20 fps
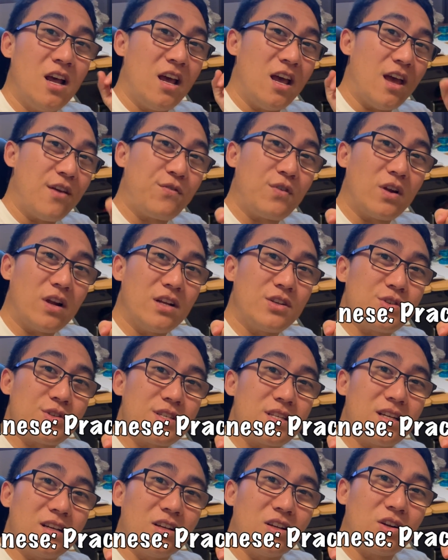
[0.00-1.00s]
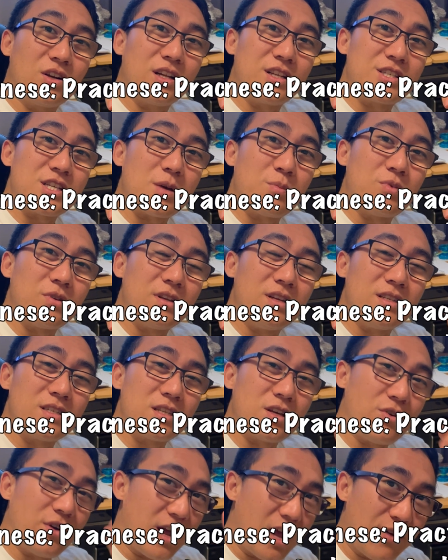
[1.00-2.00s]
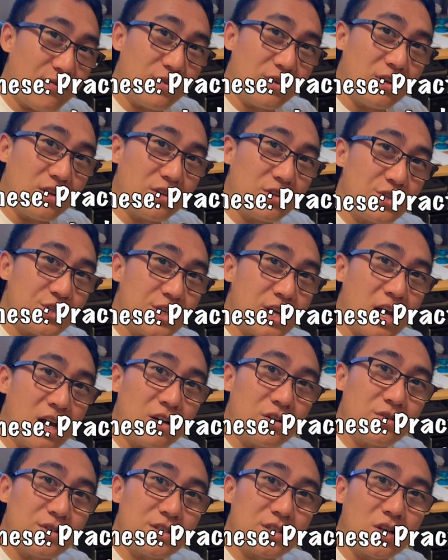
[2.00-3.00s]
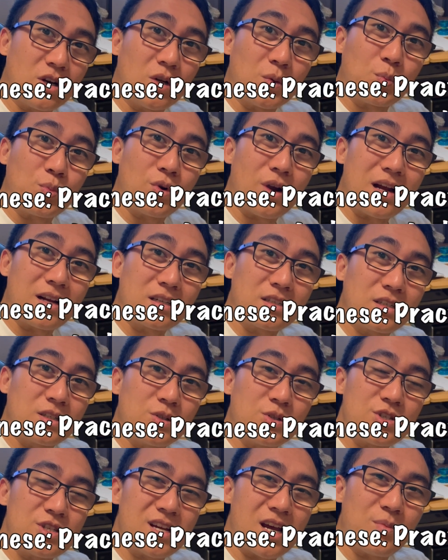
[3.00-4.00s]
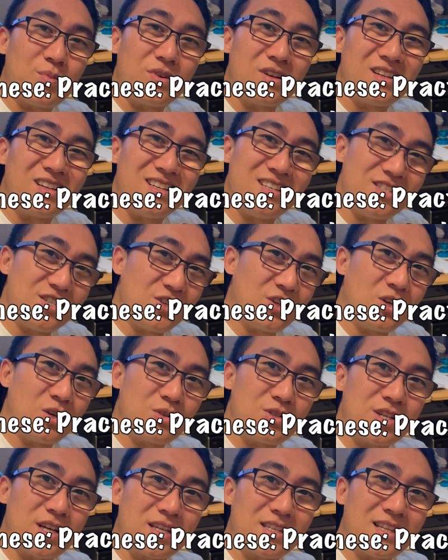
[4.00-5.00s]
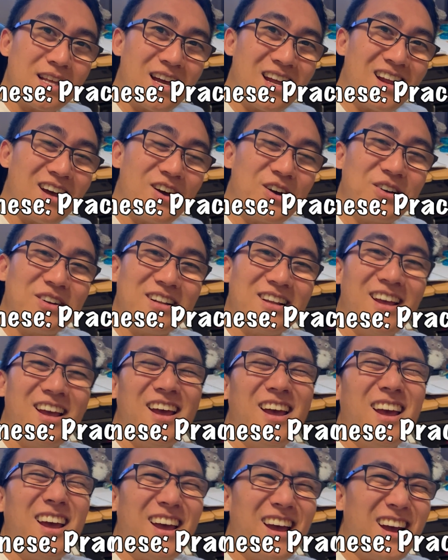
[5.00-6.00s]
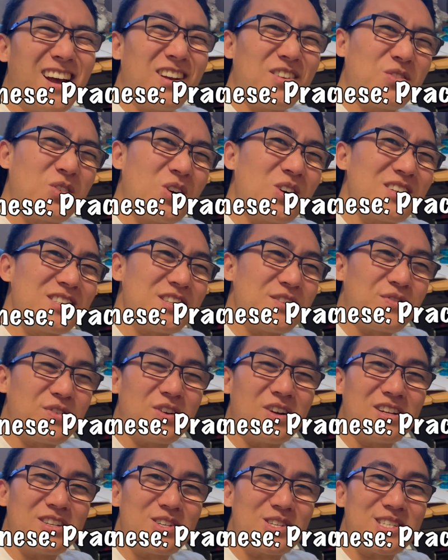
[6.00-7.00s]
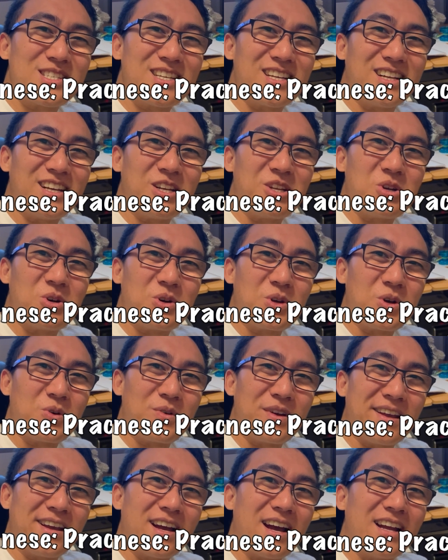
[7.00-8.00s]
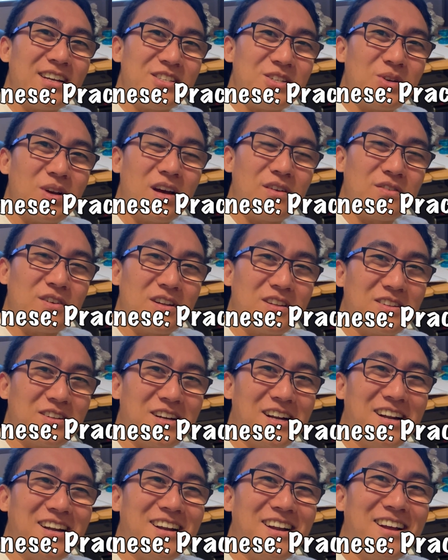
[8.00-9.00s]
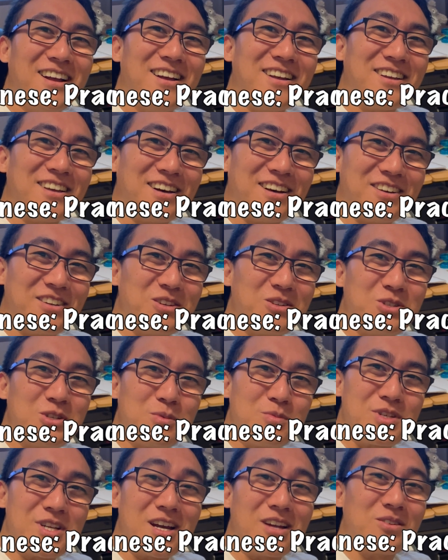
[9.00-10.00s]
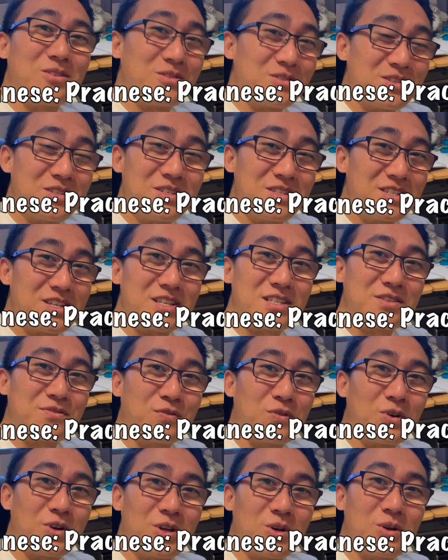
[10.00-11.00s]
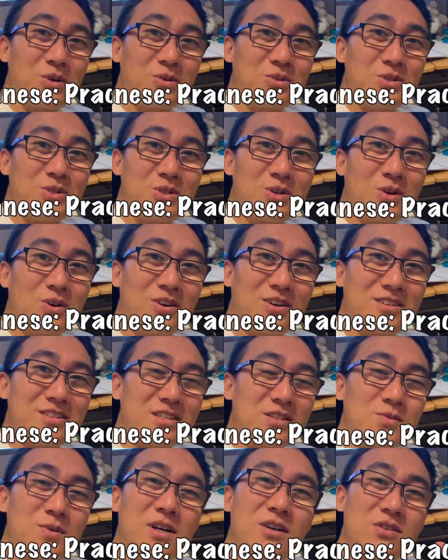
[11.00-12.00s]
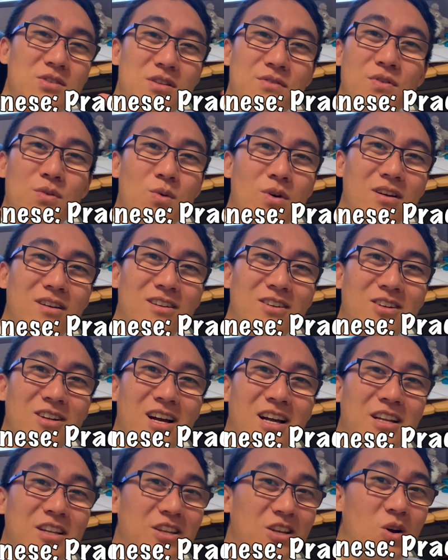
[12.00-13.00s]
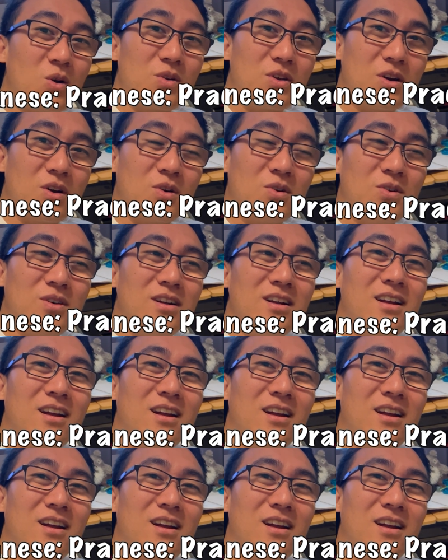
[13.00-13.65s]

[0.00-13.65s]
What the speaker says: If you're interested in learning Japanese though, I have another channel. It's called Practical Japanese. You can go check that out. And of course, if you're interested in yo-yoing, I do have another YouTube channel just for yo-yo tutorials as well. So if you wanna learn how to yo-yo,